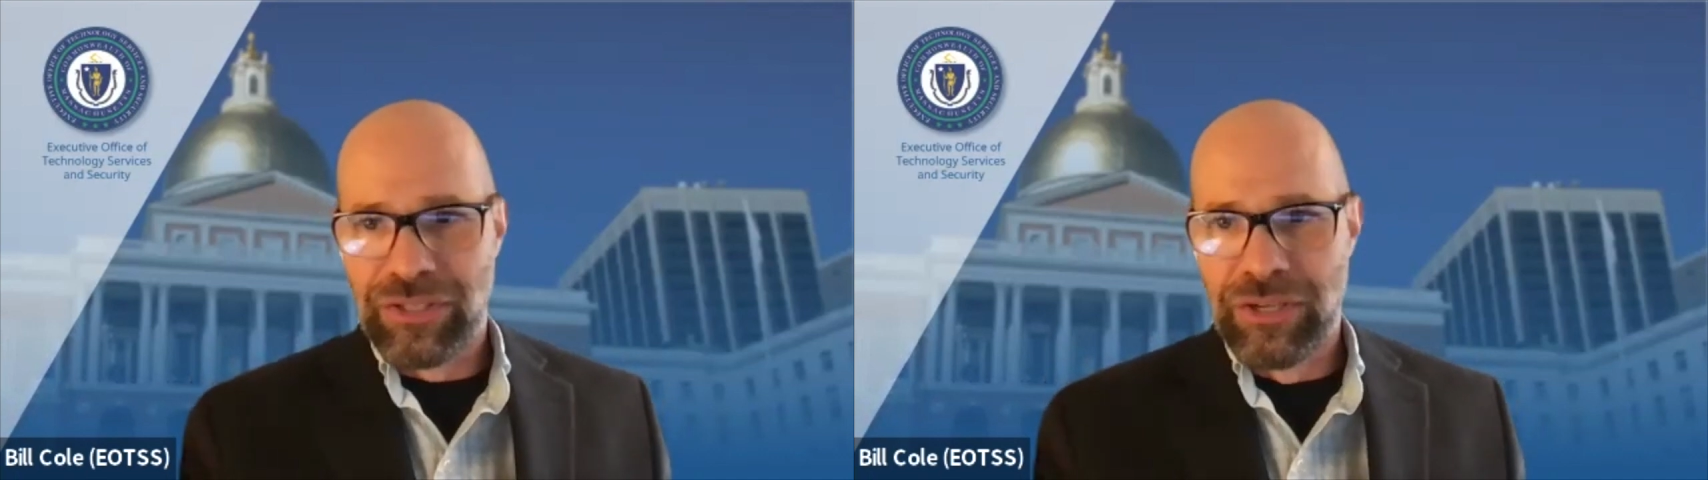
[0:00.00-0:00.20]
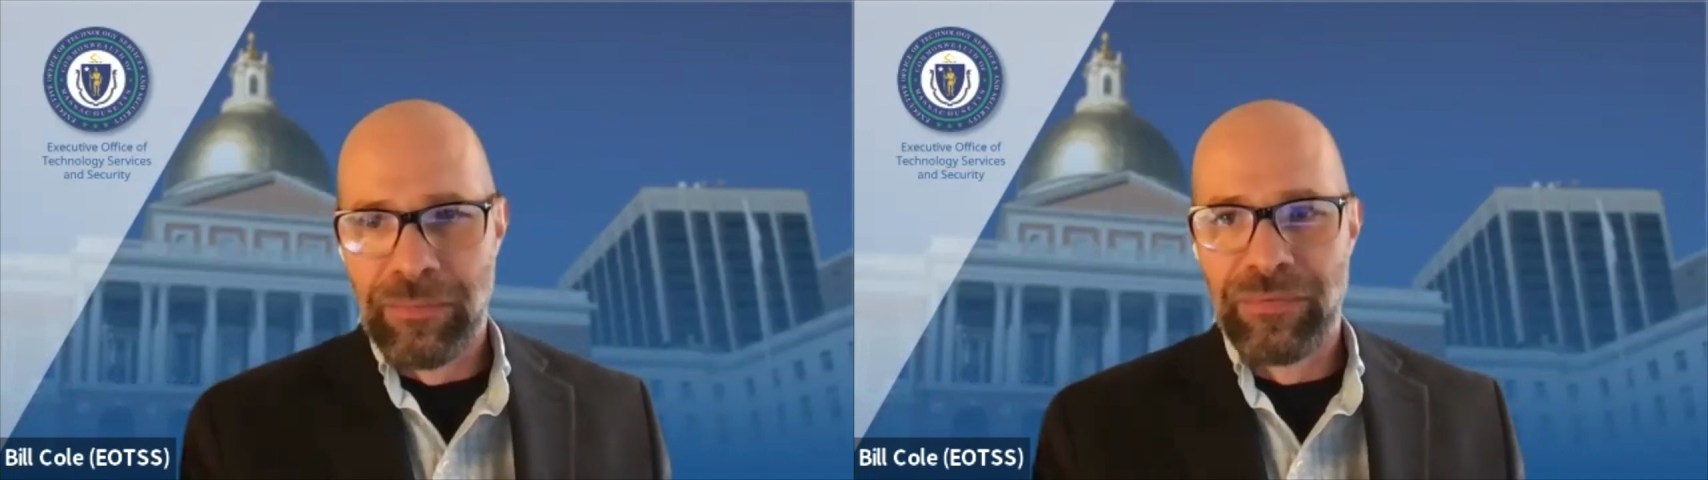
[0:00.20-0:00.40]

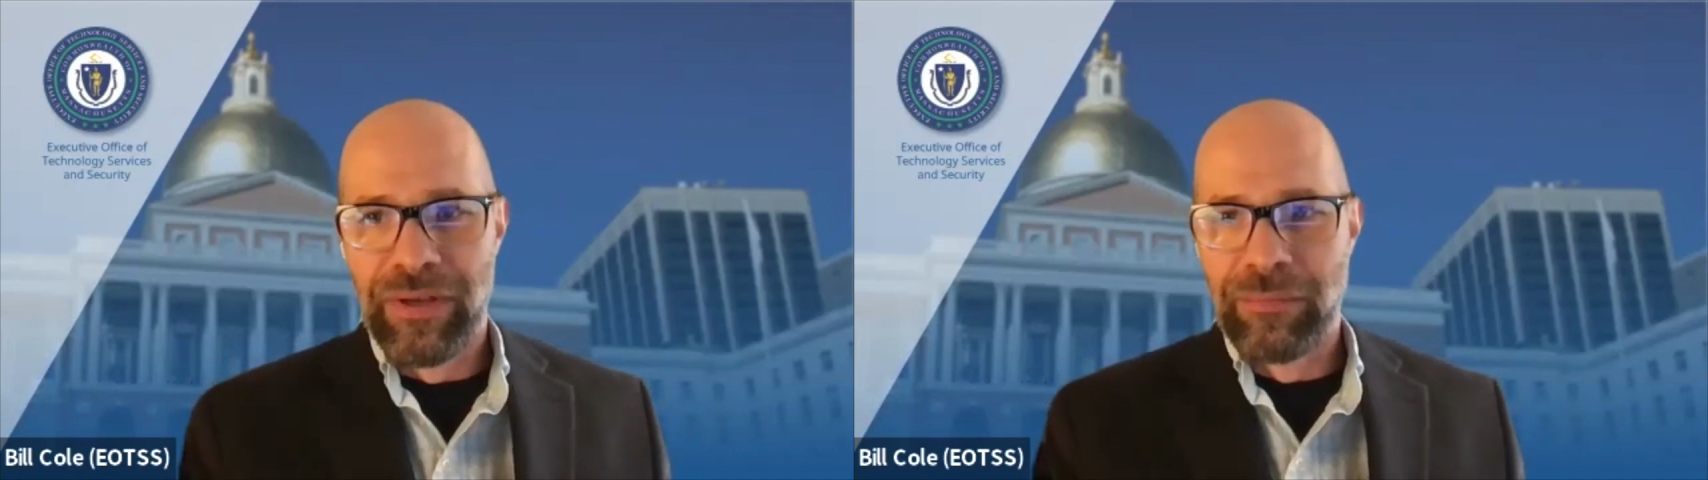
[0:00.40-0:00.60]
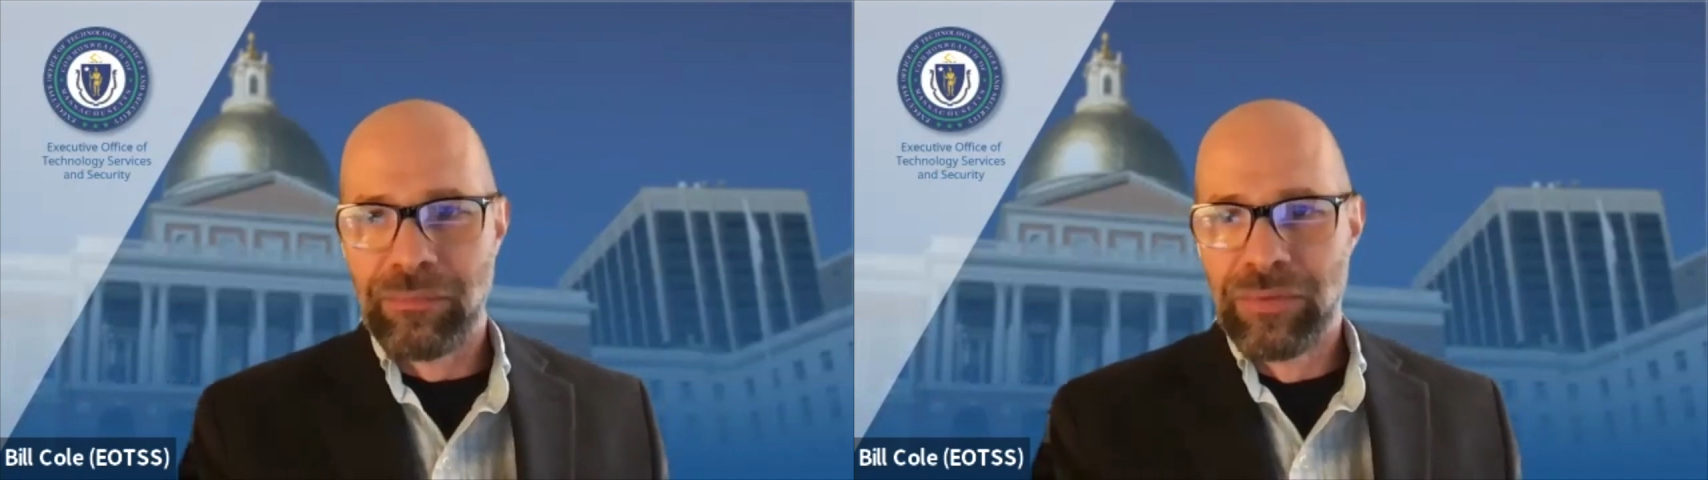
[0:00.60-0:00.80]
Some of
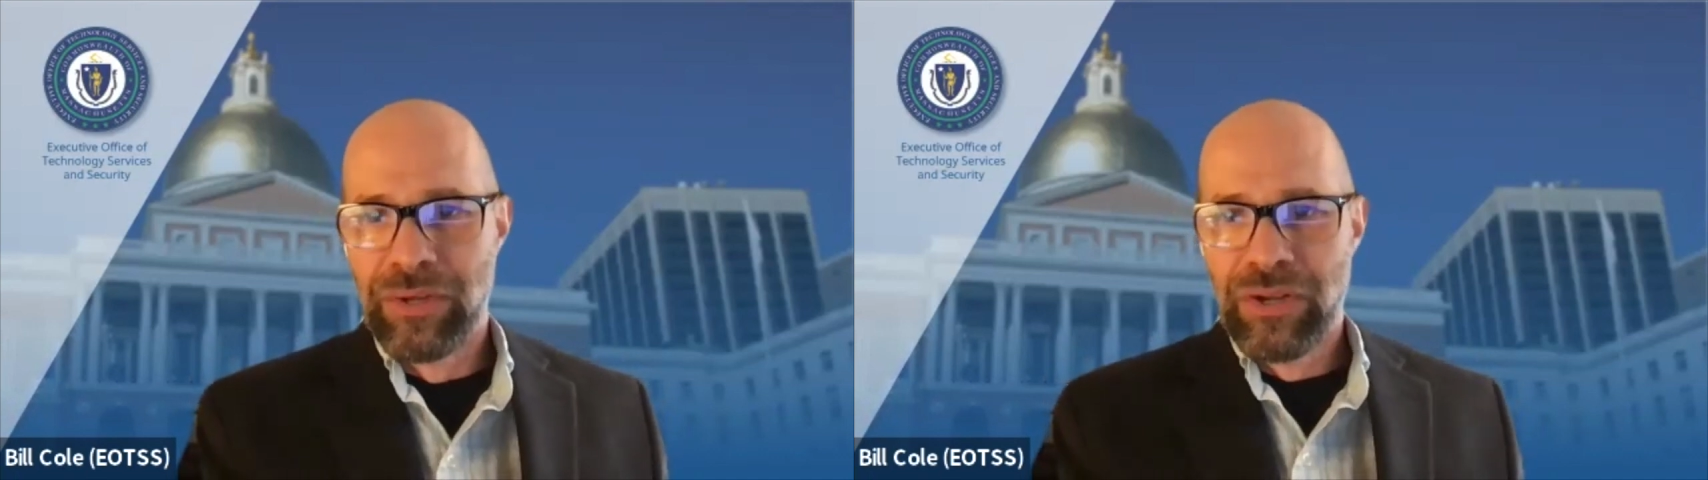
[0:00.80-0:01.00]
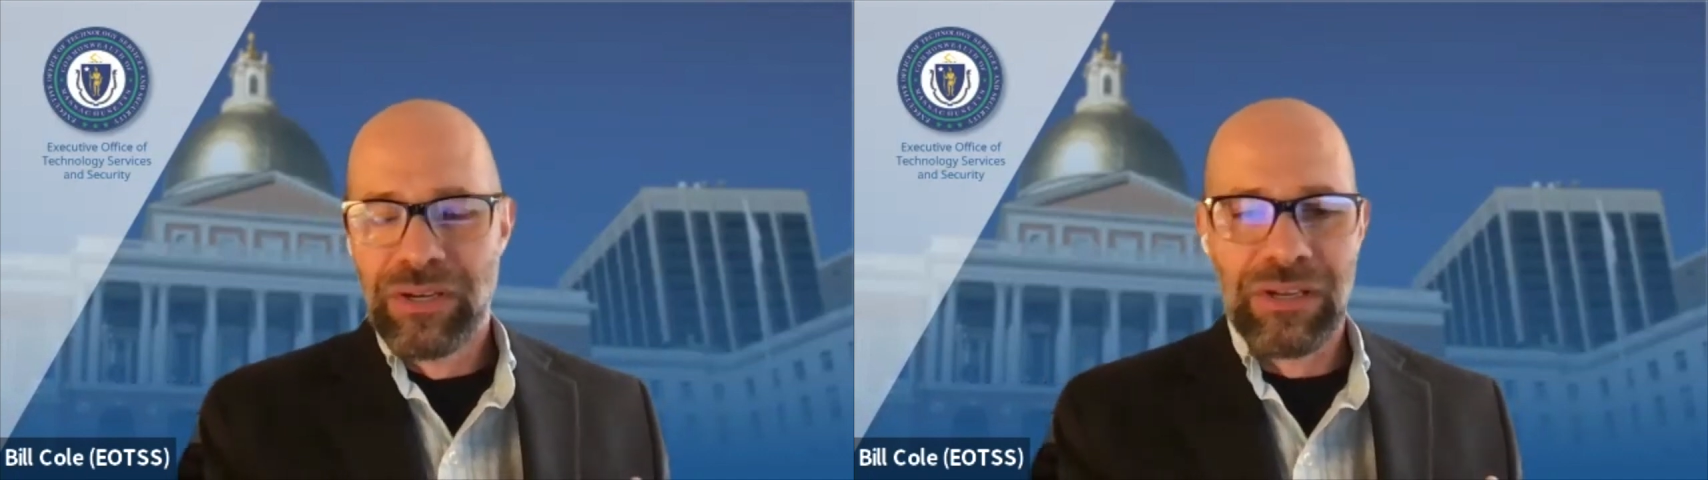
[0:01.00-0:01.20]
them
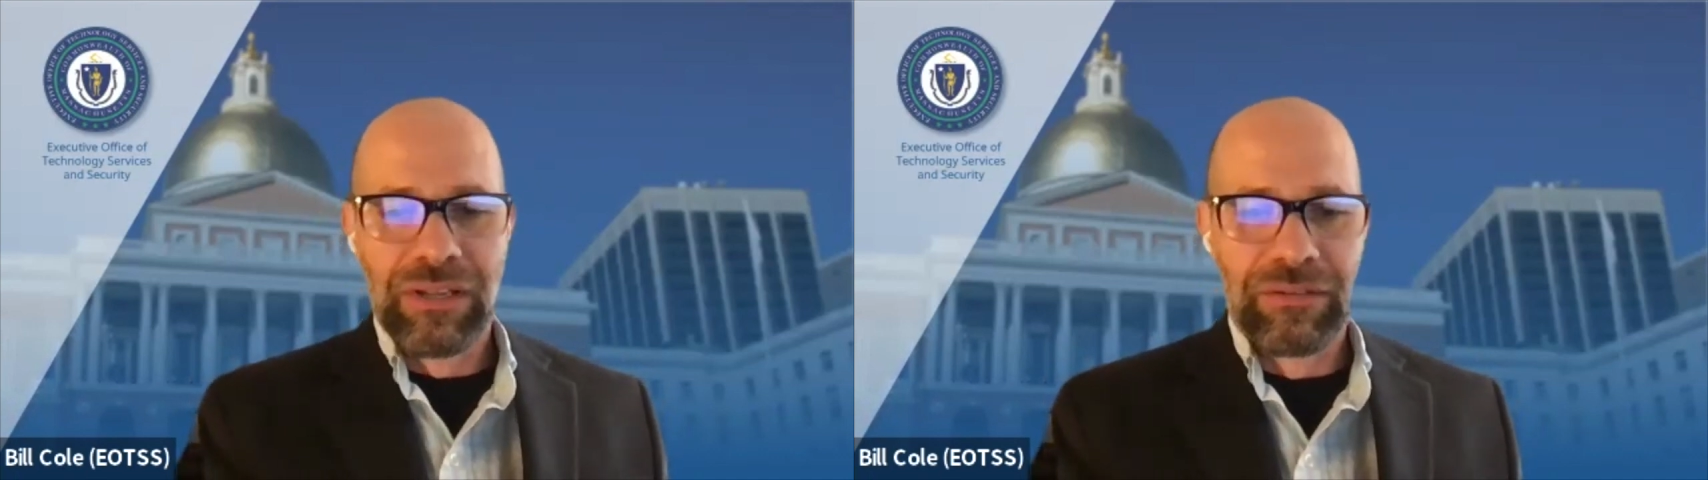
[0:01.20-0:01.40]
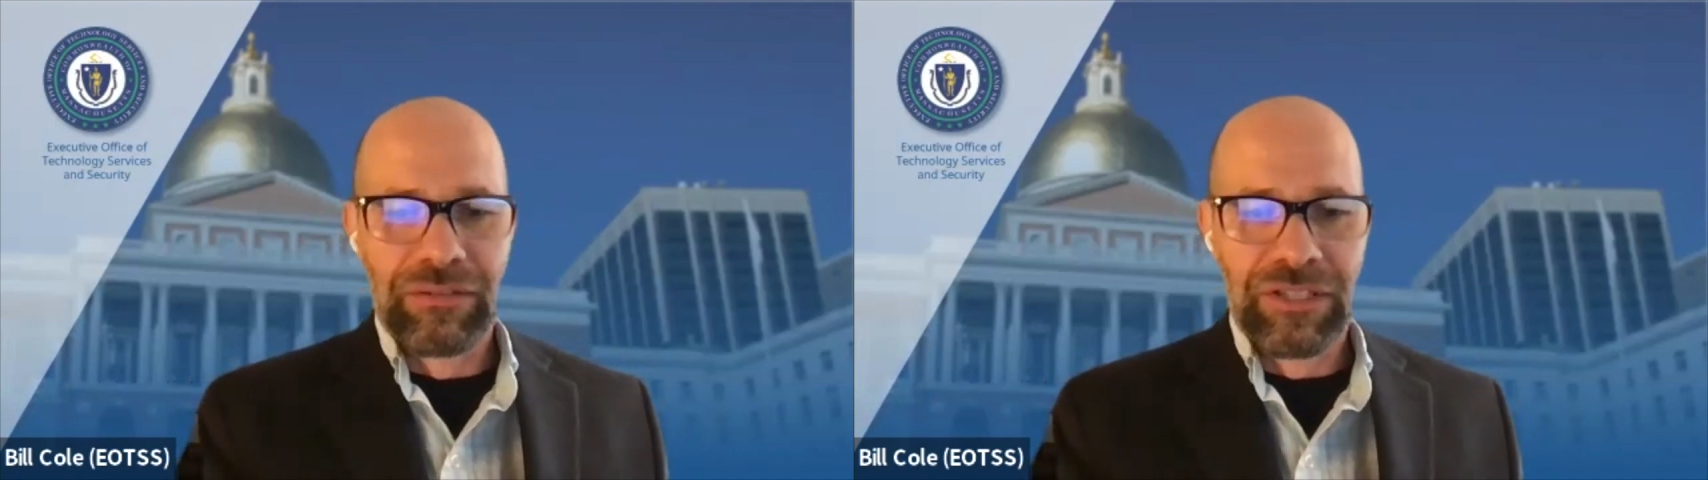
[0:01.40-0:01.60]
needed